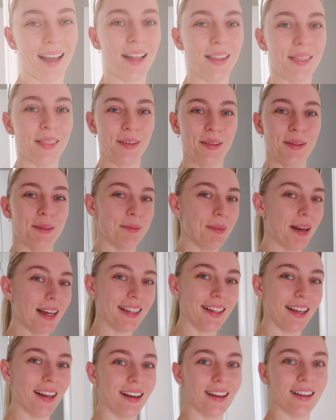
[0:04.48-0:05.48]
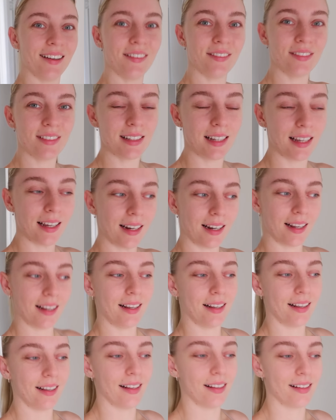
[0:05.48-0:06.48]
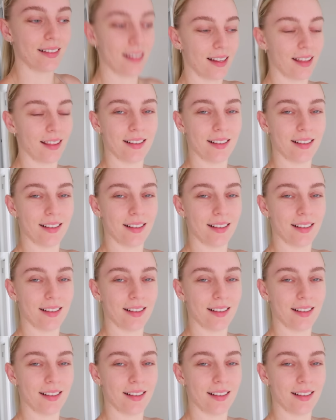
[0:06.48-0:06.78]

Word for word: Hello my loves, it is